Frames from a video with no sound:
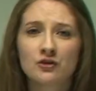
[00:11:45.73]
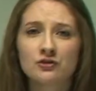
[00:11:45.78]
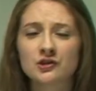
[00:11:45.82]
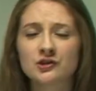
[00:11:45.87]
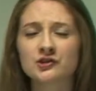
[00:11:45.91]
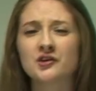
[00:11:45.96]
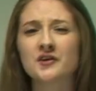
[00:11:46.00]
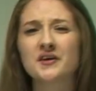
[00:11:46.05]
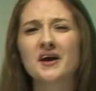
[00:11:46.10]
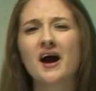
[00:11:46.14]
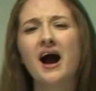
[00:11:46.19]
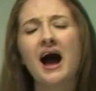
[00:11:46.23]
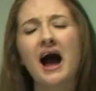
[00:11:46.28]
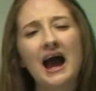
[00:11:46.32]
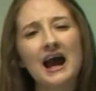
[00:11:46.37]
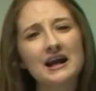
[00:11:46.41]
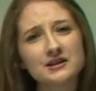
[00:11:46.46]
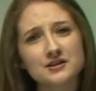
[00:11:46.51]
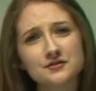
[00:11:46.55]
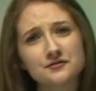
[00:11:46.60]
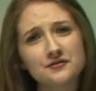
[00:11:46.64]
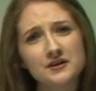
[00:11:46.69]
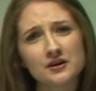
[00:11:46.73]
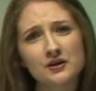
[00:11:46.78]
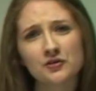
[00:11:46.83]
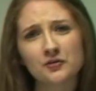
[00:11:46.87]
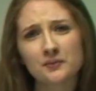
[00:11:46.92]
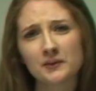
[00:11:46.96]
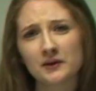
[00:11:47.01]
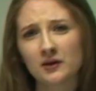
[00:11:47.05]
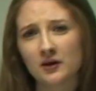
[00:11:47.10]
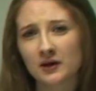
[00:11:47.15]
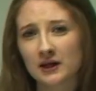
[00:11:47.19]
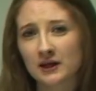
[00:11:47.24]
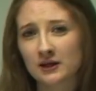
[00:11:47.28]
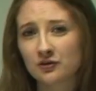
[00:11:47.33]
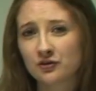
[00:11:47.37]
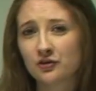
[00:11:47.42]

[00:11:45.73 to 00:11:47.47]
So she kind of feels belonging